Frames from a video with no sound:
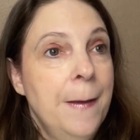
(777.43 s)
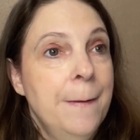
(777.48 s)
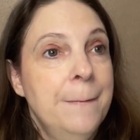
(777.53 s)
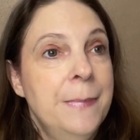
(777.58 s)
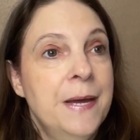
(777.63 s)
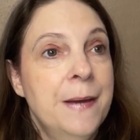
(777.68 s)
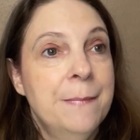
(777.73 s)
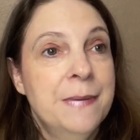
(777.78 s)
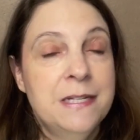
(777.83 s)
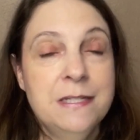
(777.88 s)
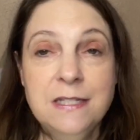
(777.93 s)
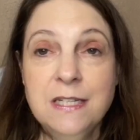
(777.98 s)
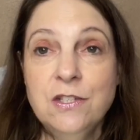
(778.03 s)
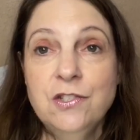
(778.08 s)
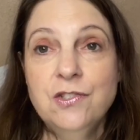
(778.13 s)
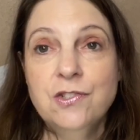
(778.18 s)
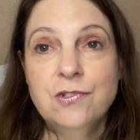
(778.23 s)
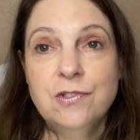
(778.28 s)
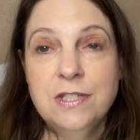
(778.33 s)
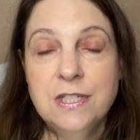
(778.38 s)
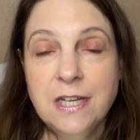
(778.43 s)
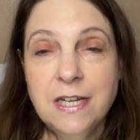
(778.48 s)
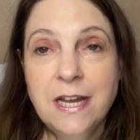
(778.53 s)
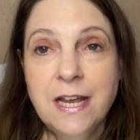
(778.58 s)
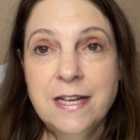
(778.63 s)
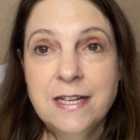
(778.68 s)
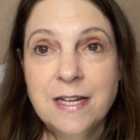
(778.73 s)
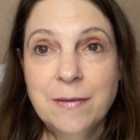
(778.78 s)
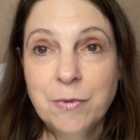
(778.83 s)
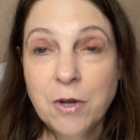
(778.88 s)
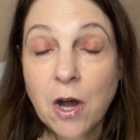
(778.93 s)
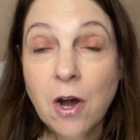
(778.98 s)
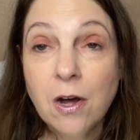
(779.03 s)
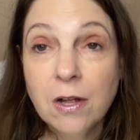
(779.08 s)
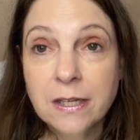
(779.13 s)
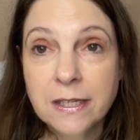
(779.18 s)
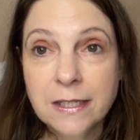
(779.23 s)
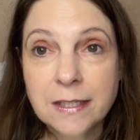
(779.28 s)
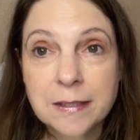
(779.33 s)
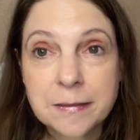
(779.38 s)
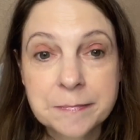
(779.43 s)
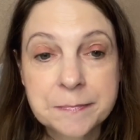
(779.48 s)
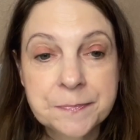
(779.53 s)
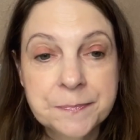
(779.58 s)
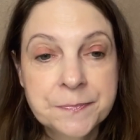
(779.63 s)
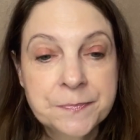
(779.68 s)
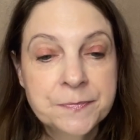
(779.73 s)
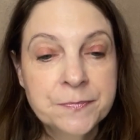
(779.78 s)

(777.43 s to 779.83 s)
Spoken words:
But my sister did end up calling him.